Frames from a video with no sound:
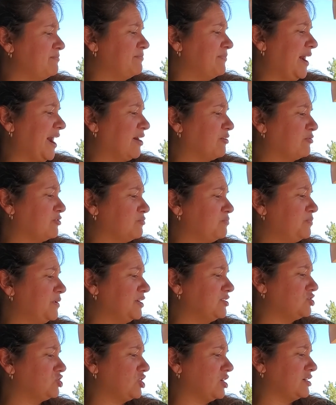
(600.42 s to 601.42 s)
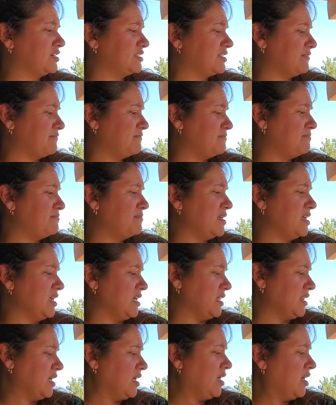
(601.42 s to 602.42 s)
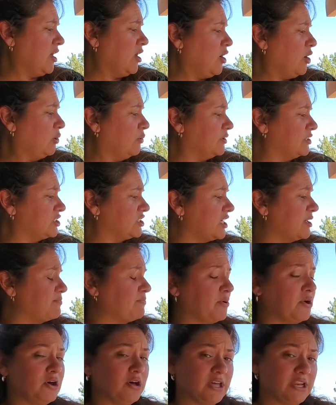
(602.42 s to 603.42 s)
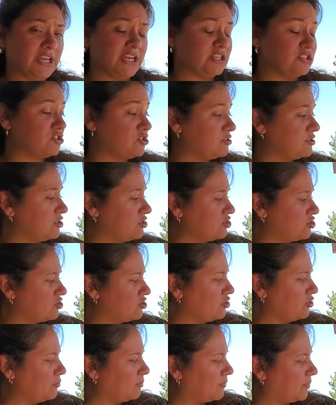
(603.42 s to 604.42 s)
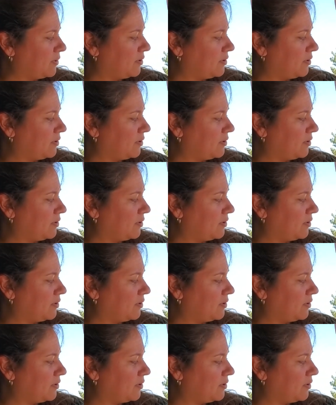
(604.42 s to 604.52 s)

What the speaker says: back with big chunks of meat, which they put into the soup.